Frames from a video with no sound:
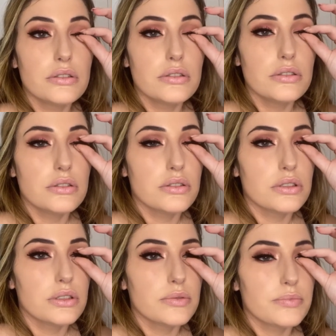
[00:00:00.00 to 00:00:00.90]
do
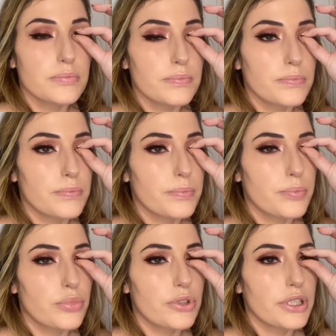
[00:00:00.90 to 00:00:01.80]
just
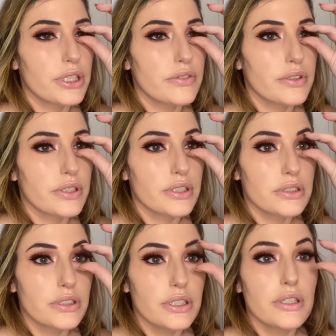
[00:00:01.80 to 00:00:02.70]
bring everything
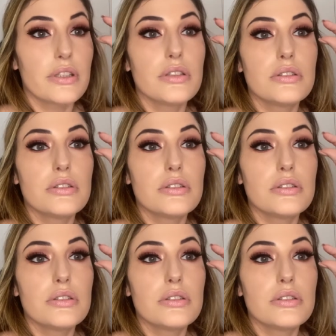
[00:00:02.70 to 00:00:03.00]
together.